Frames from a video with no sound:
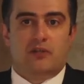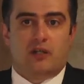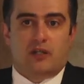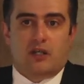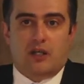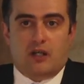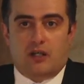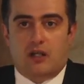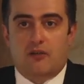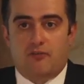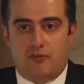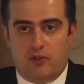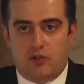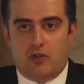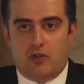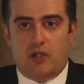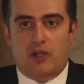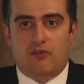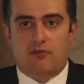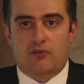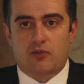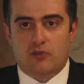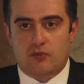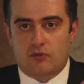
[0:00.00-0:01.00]
Again, if
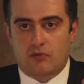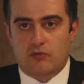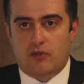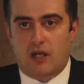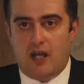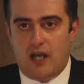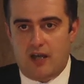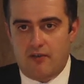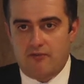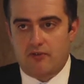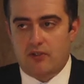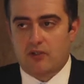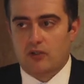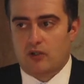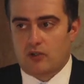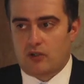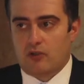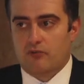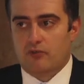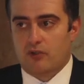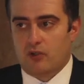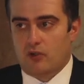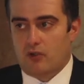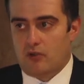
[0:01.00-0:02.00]
you have a lot
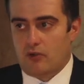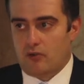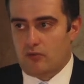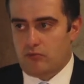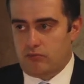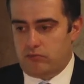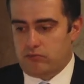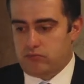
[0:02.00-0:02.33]
of your